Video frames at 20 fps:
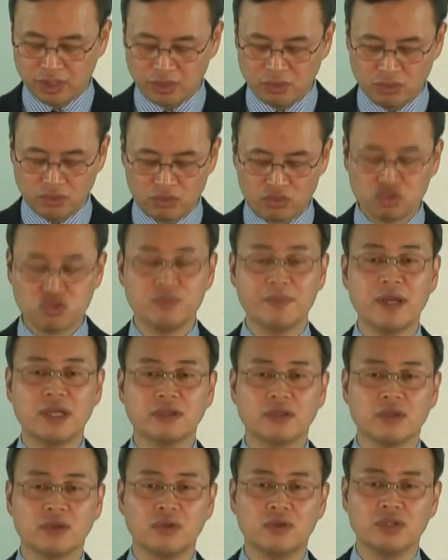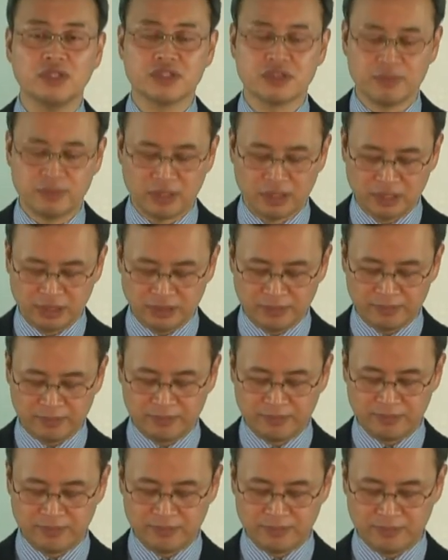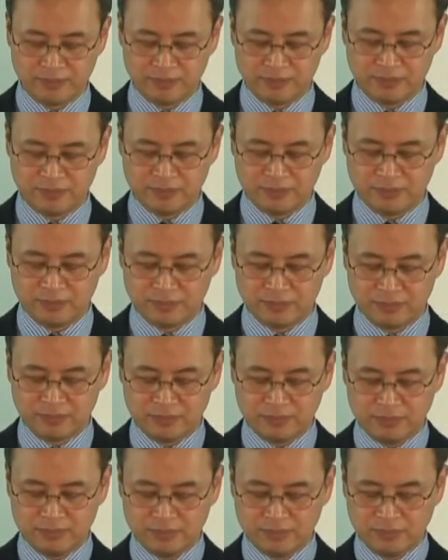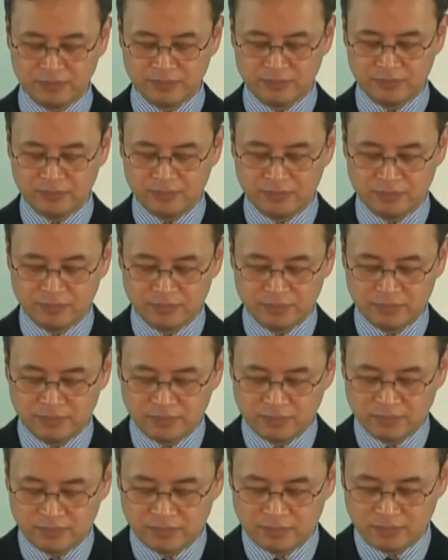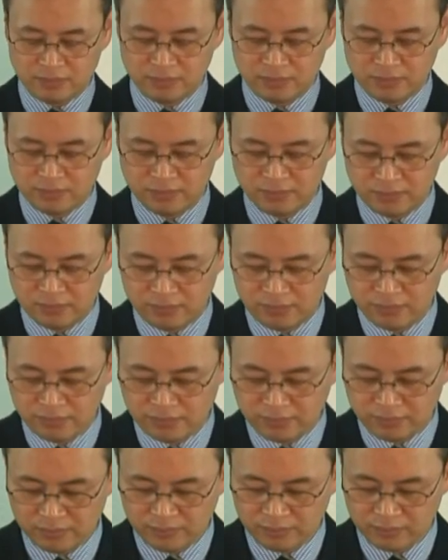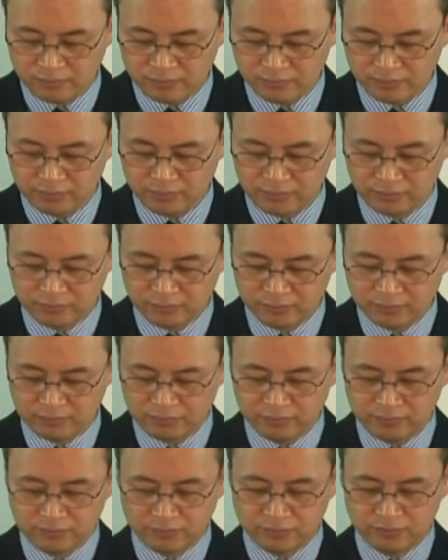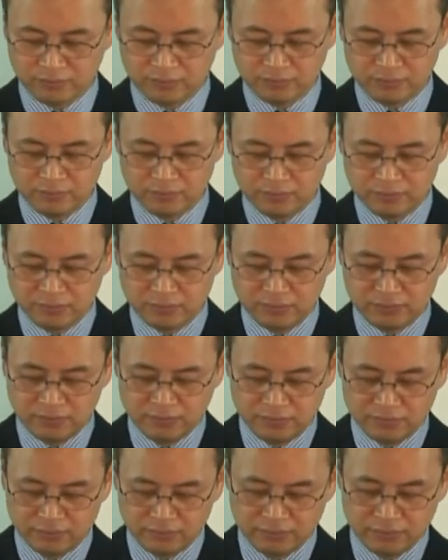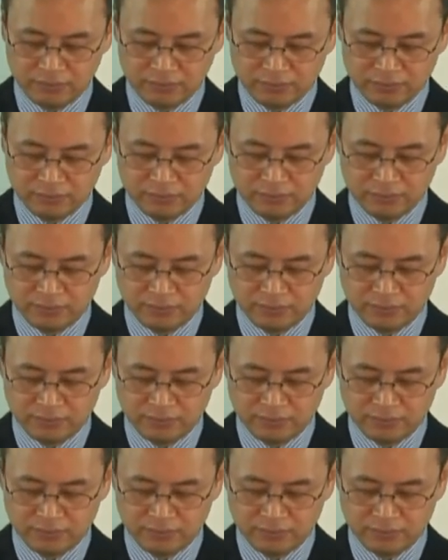touched with our hands concerning the word of life."